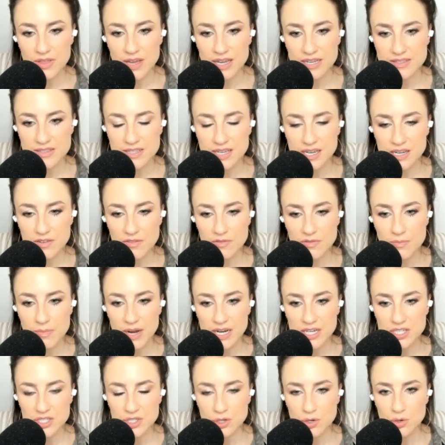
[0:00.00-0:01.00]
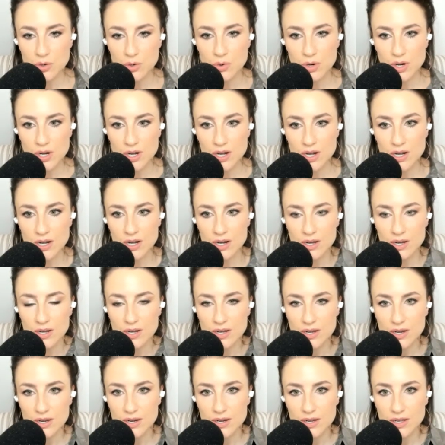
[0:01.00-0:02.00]
That's kind of my decor
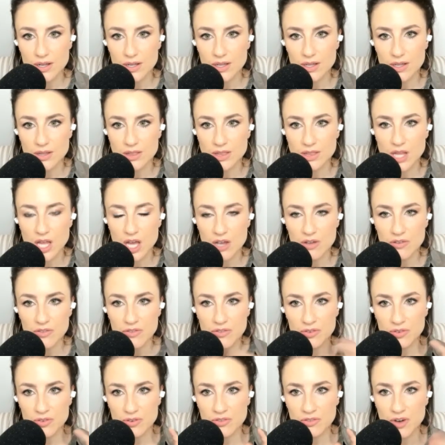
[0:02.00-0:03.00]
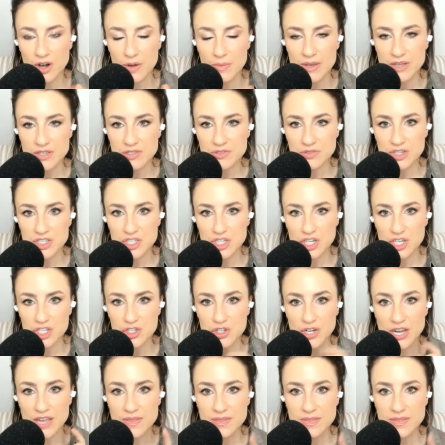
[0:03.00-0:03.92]
love farmhouse French country.